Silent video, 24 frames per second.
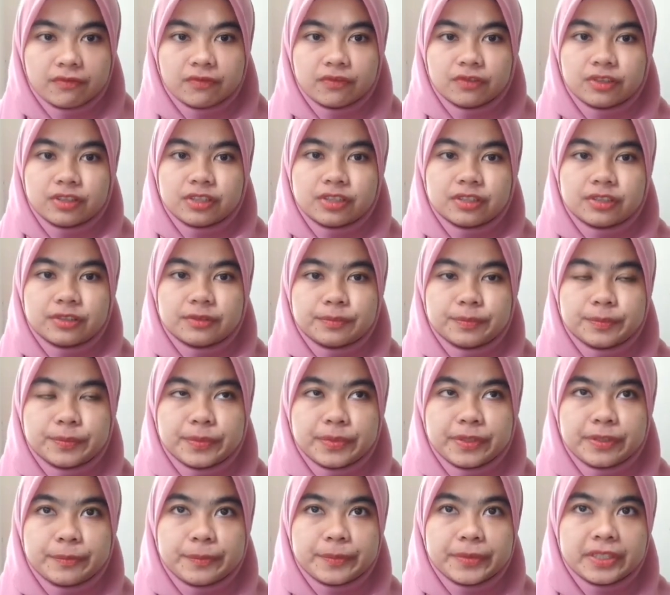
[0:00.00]
For the
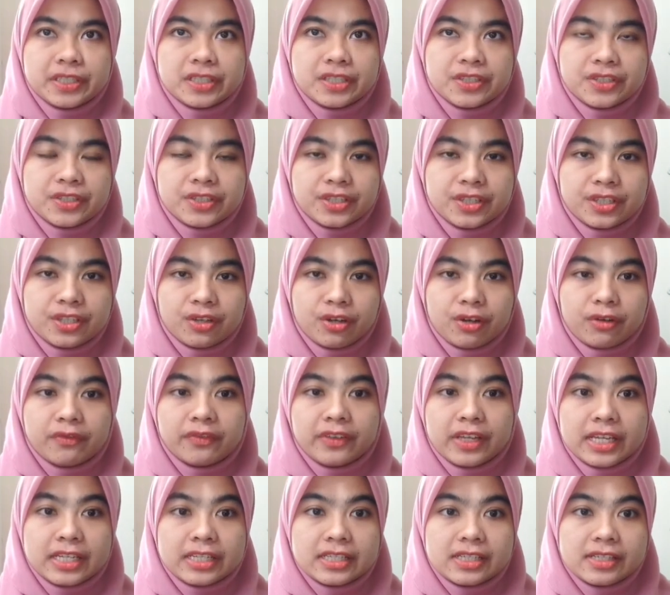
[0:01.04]
preparation of
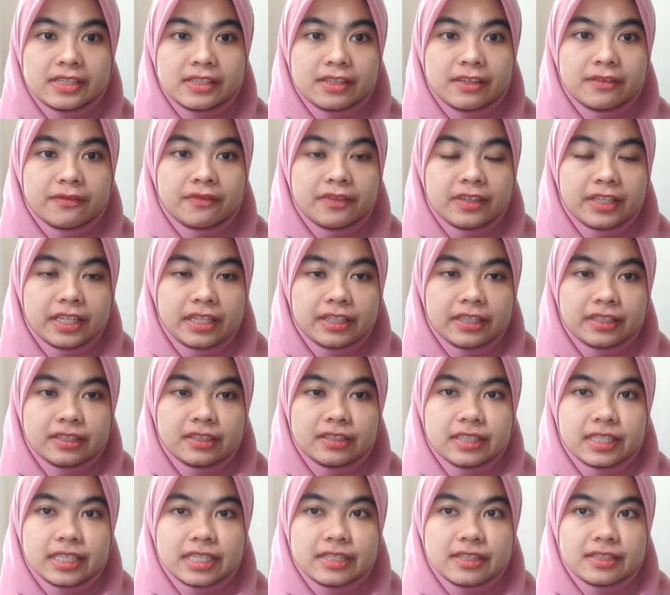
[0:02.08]
adhesive
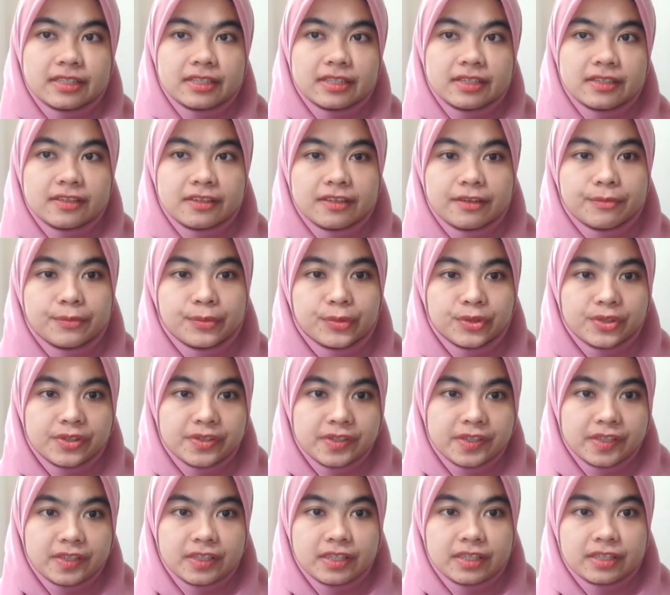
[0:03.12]
layer, it's the same
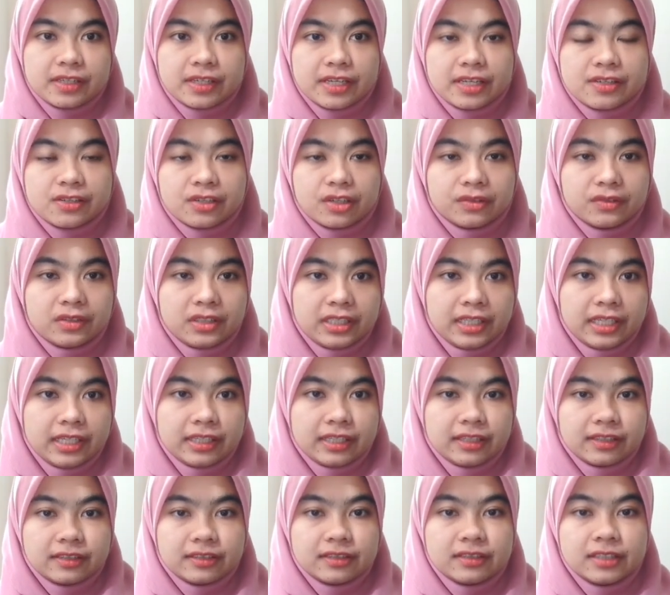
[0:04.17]
procedure as outer
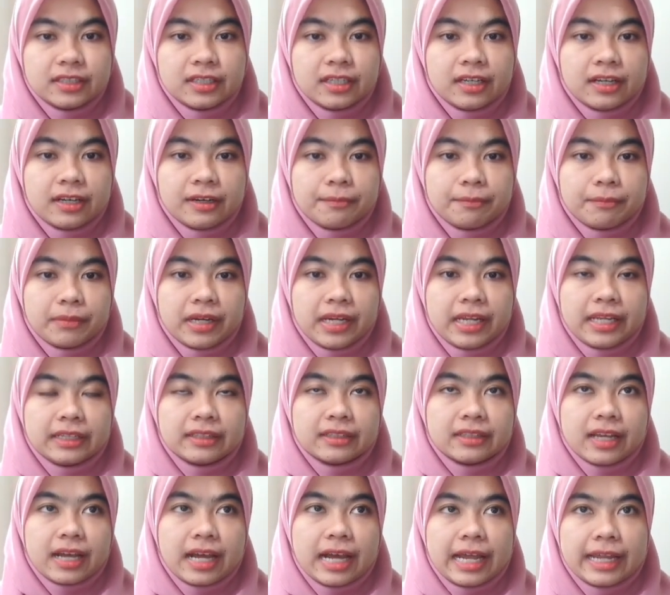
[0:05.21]
layer, but
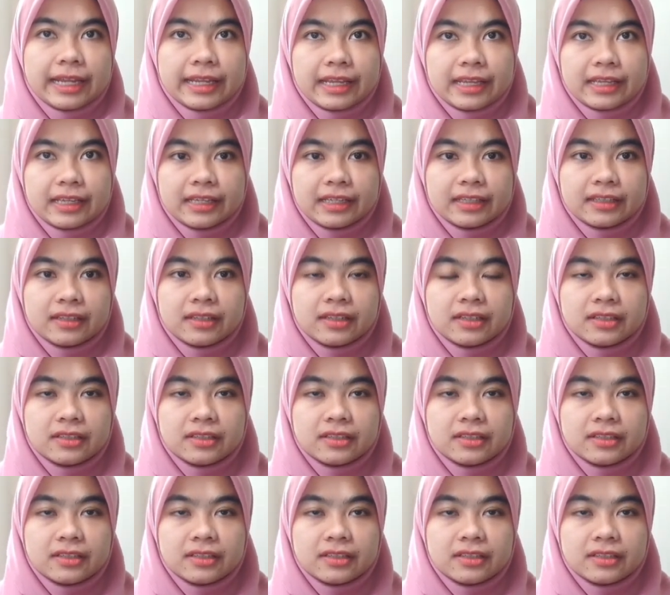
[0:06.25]
I add